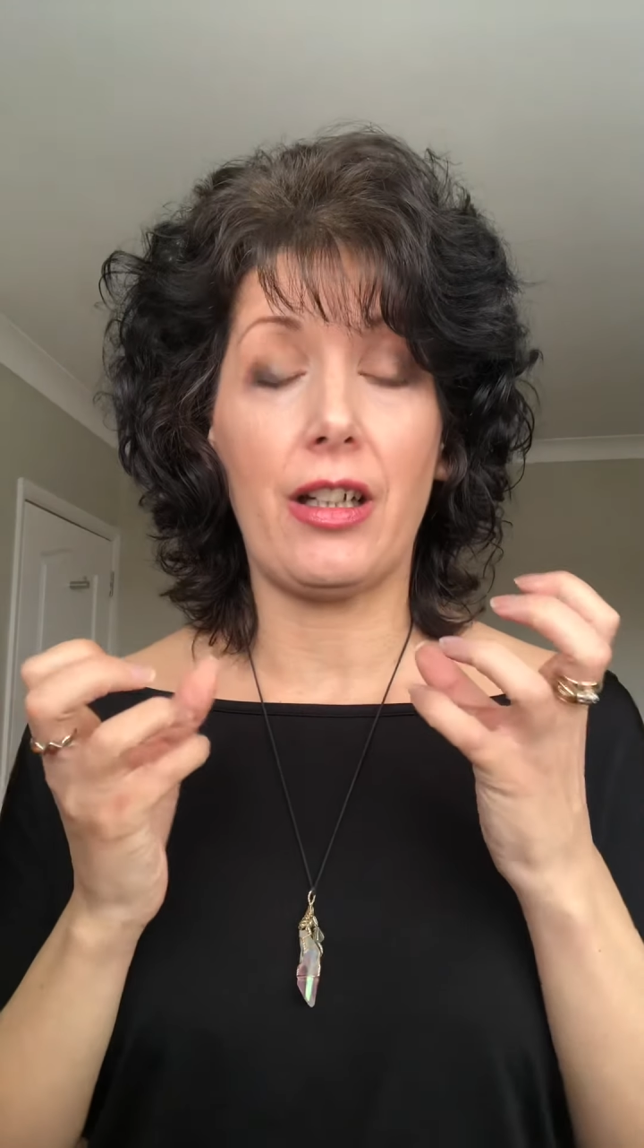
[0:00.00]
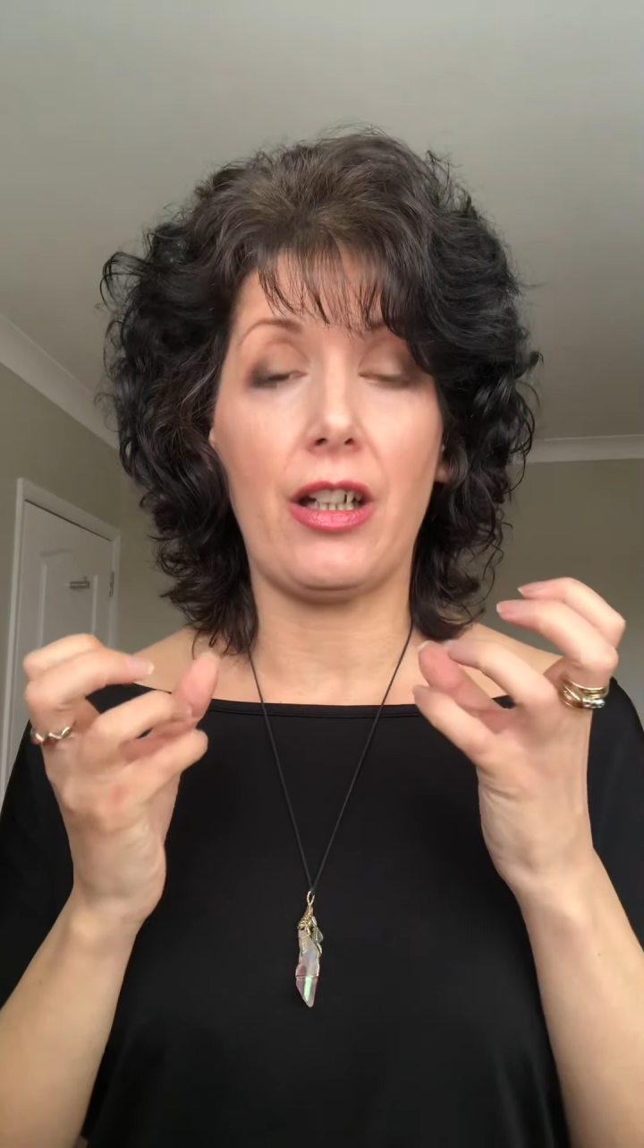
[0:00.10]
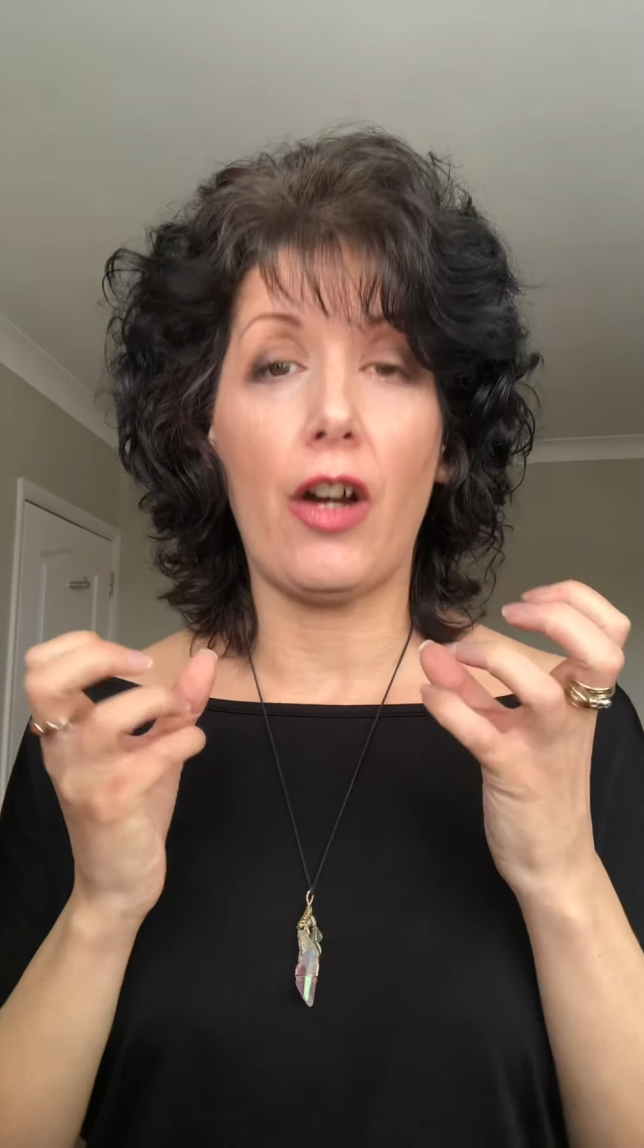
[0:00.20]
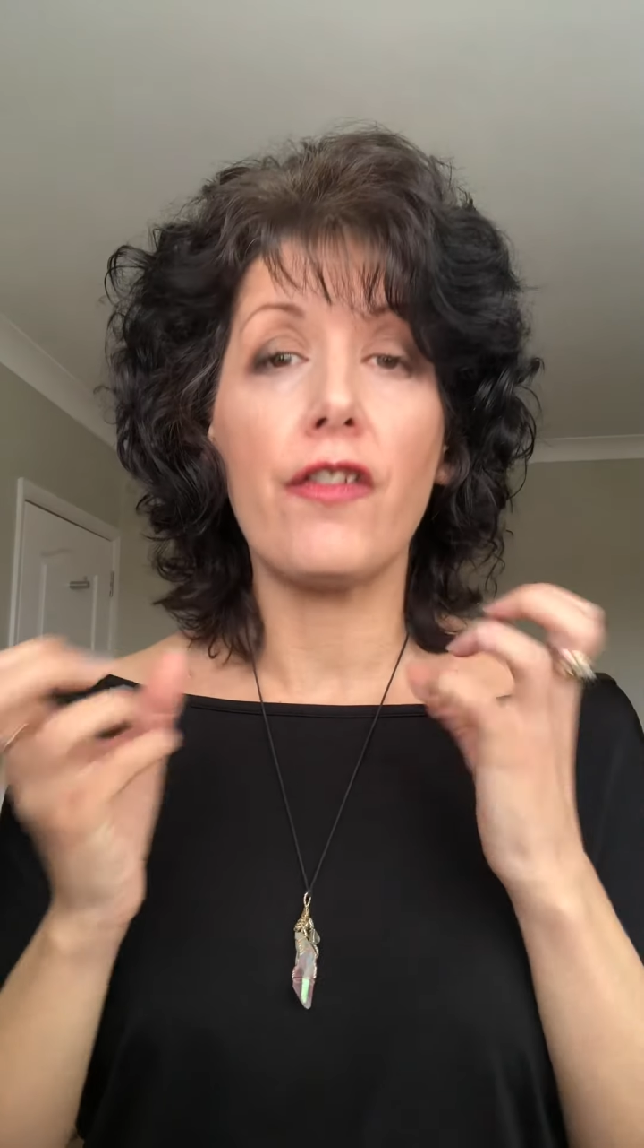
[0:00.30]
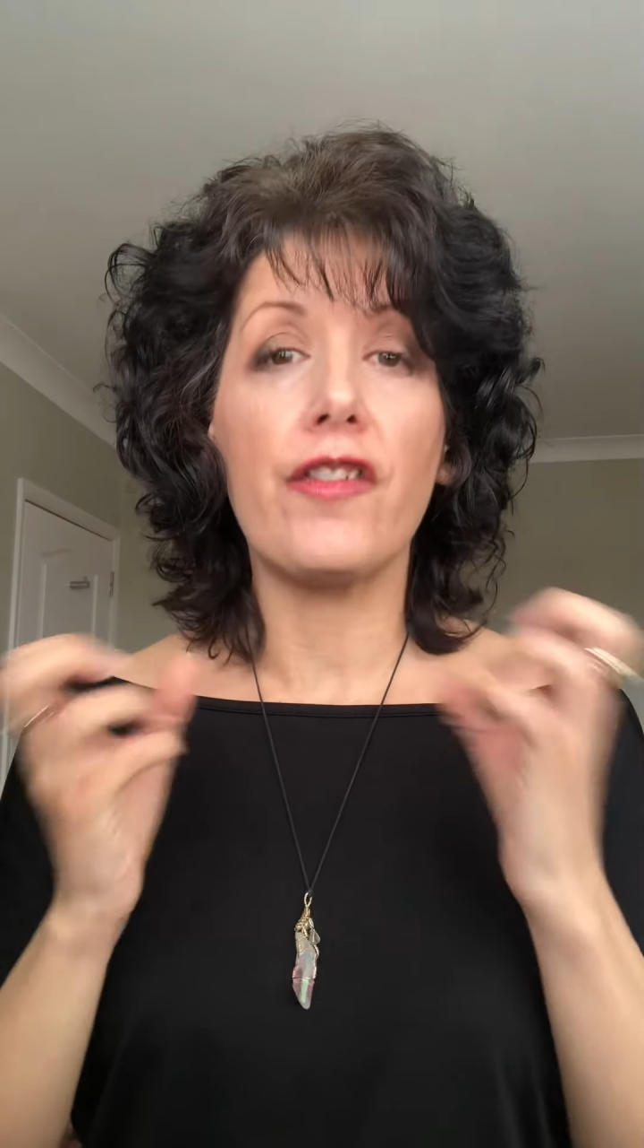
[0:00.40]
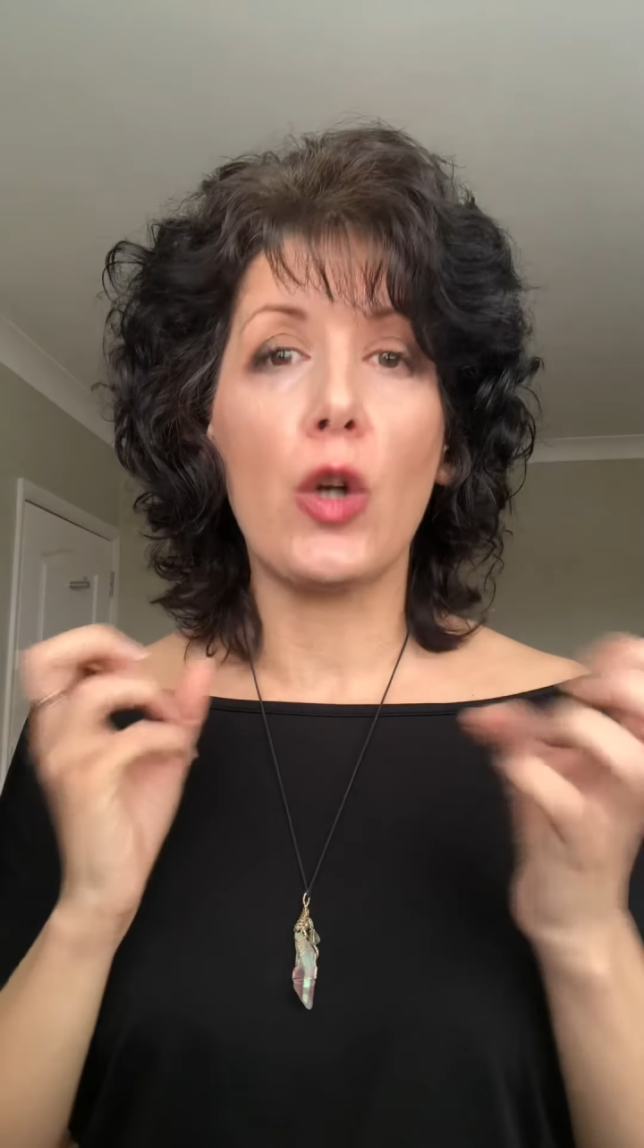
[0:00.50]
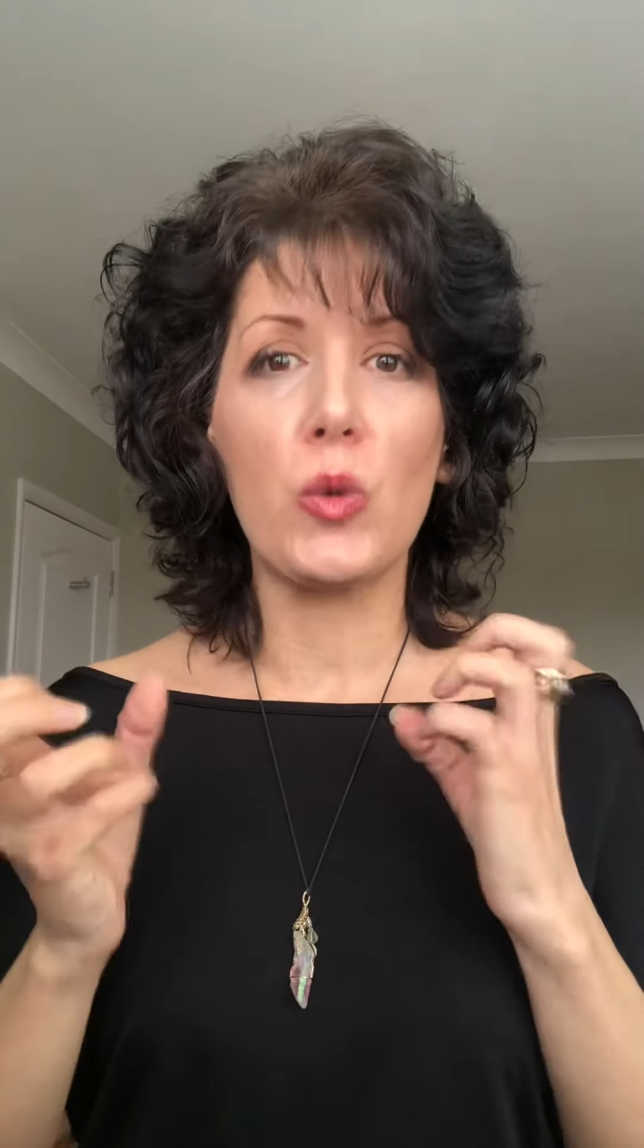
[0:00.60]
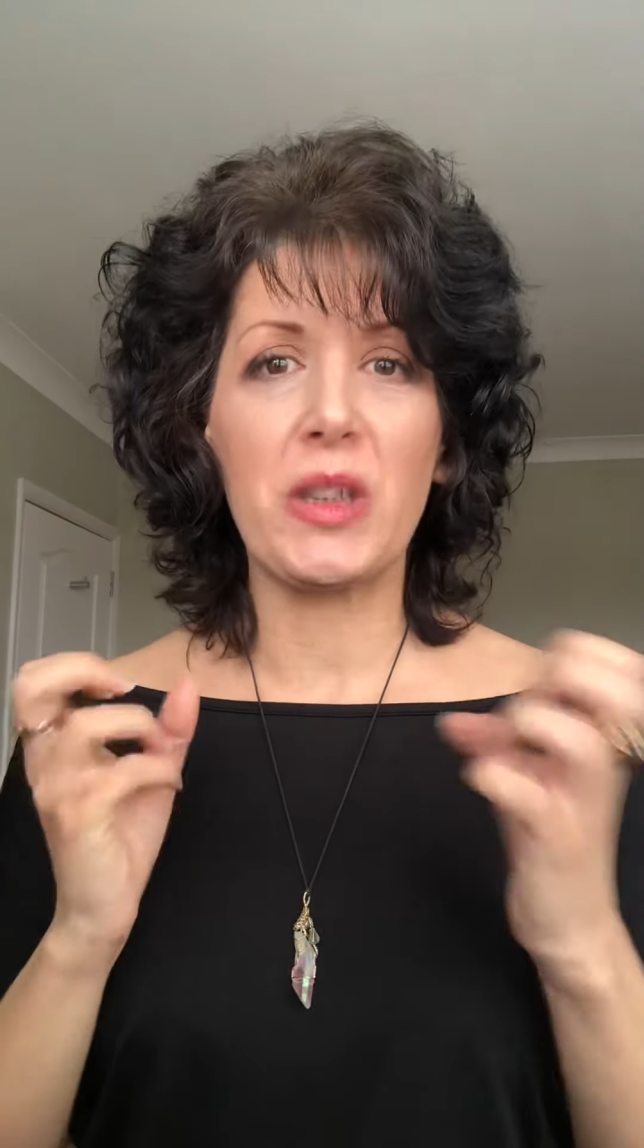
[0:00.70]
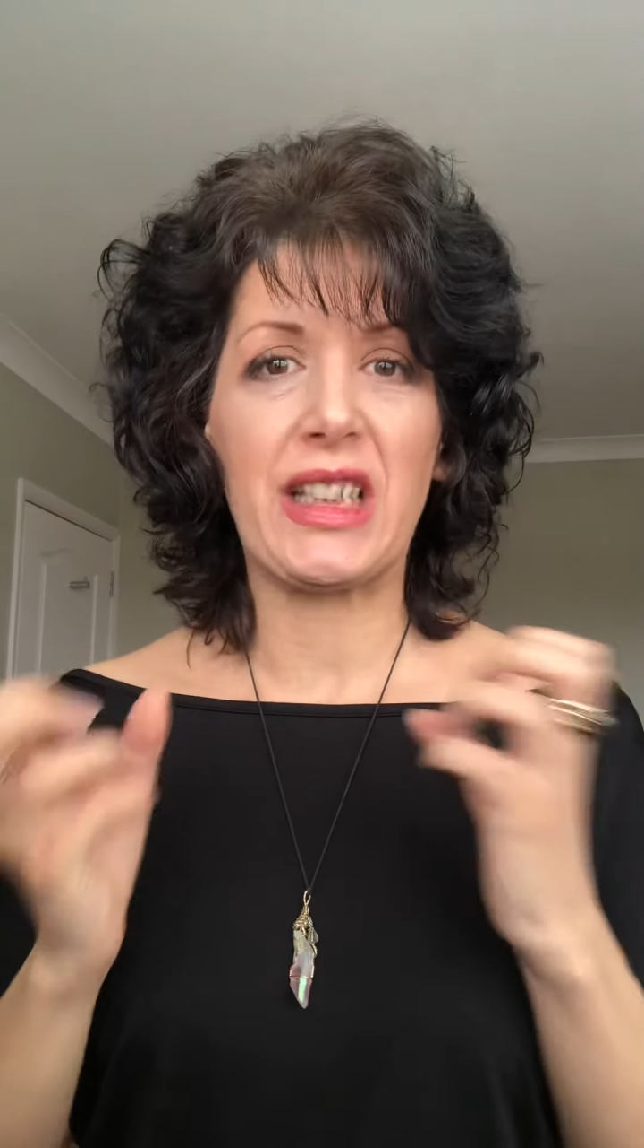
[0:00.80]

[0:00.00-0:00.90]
a false